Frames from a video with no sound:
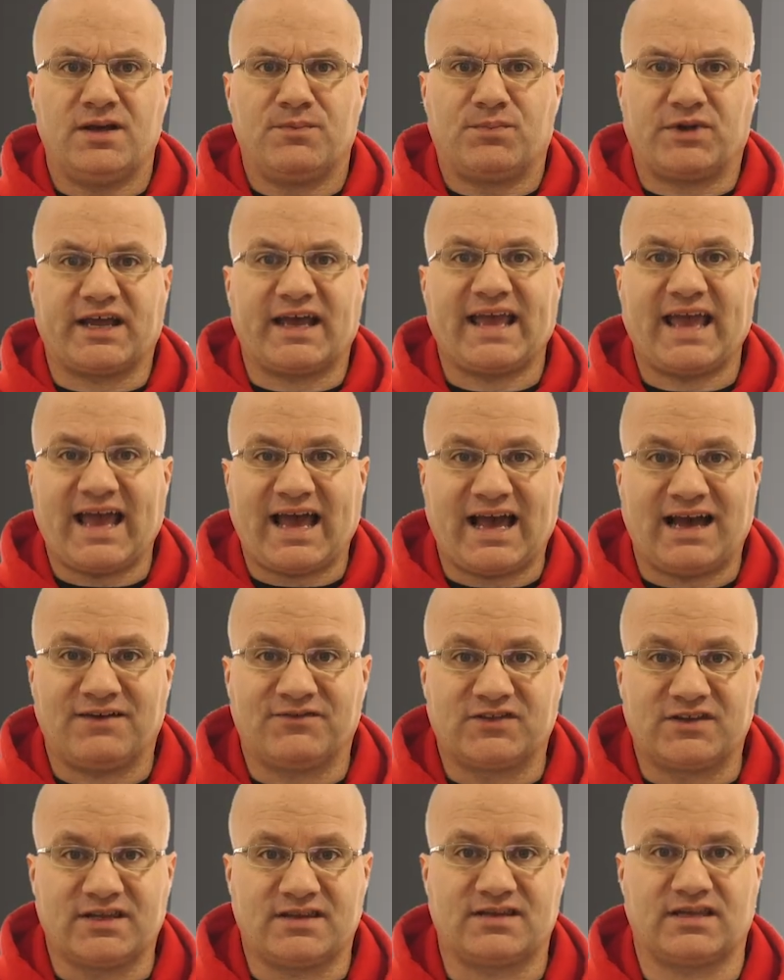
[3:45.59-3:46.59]
but I
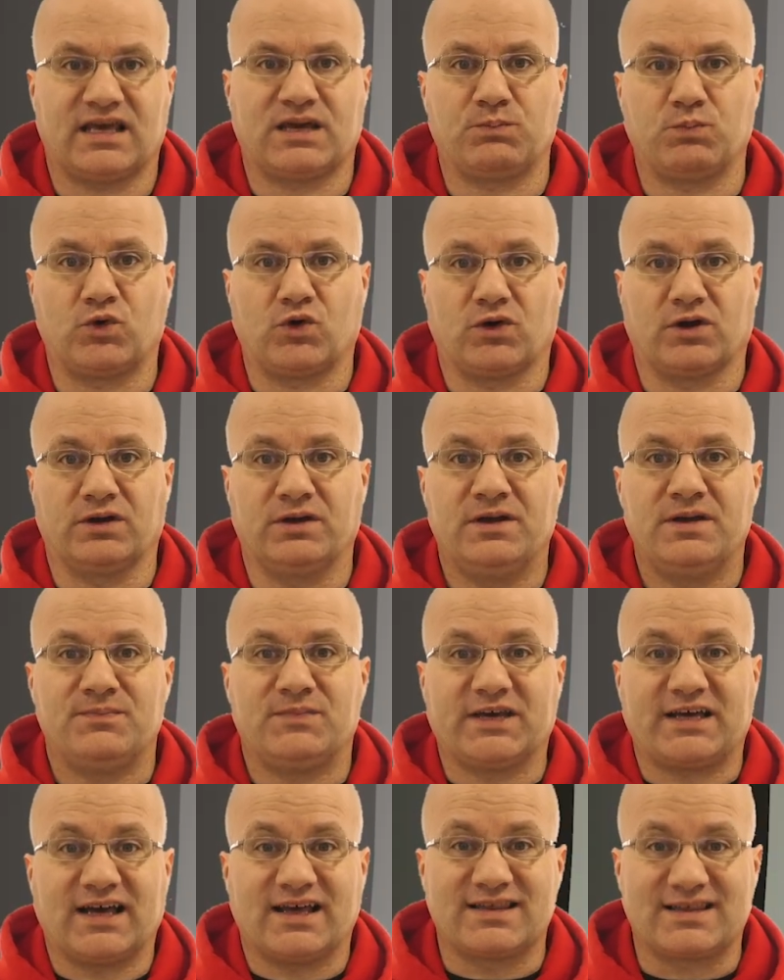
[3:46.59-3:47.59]
have to say more
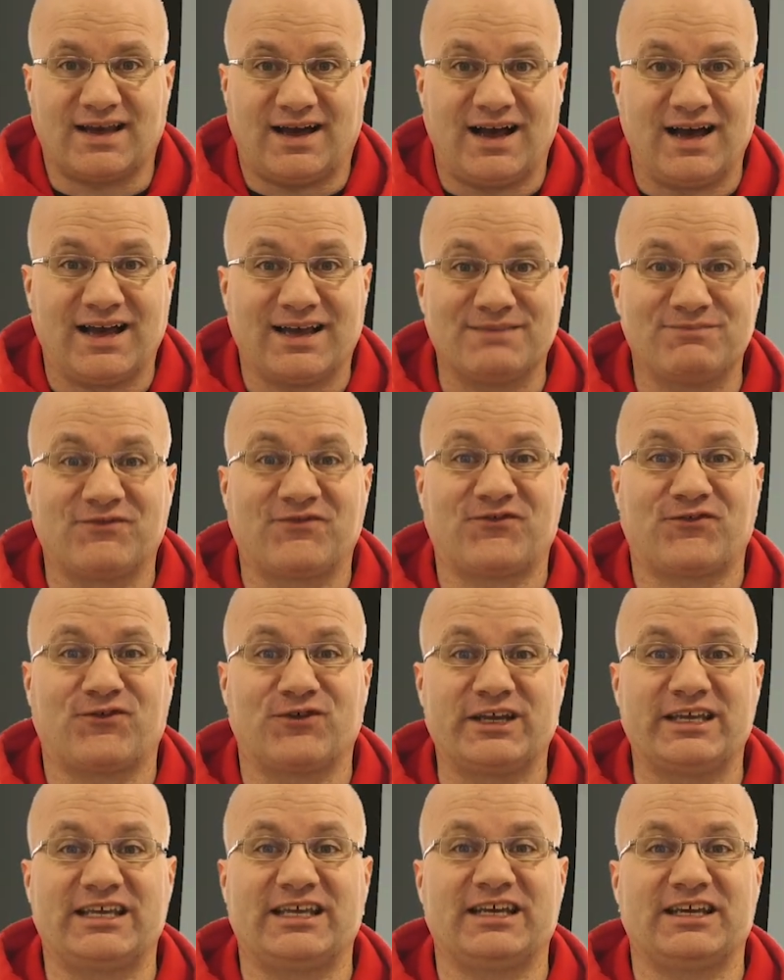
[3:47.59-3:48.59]
because I'm
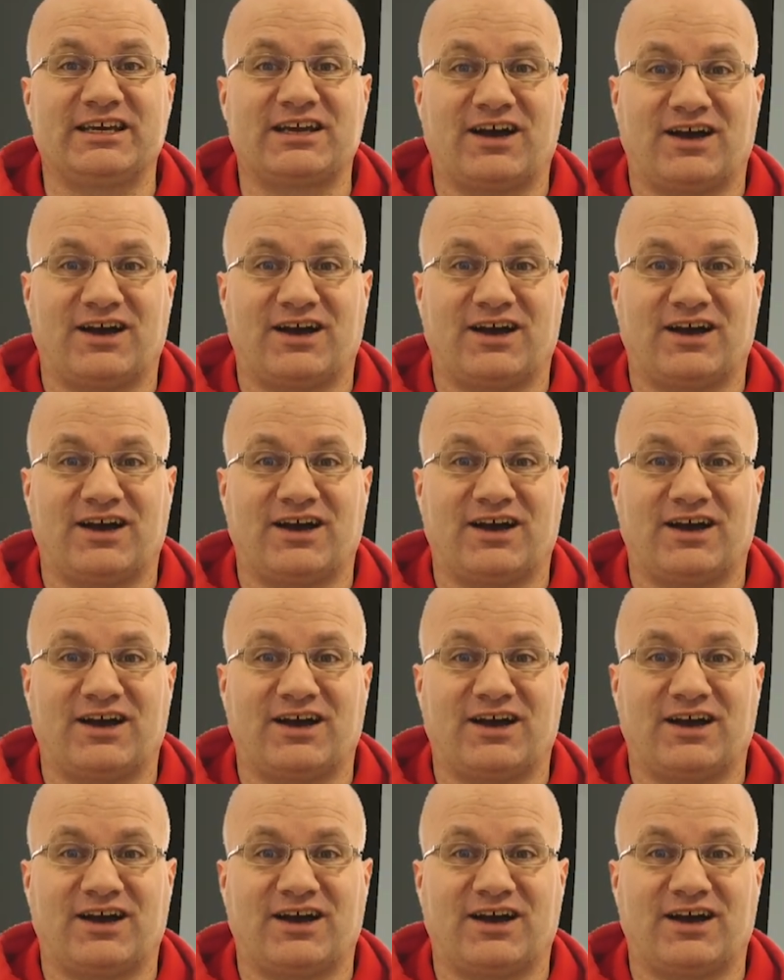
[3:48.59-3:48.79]
freaking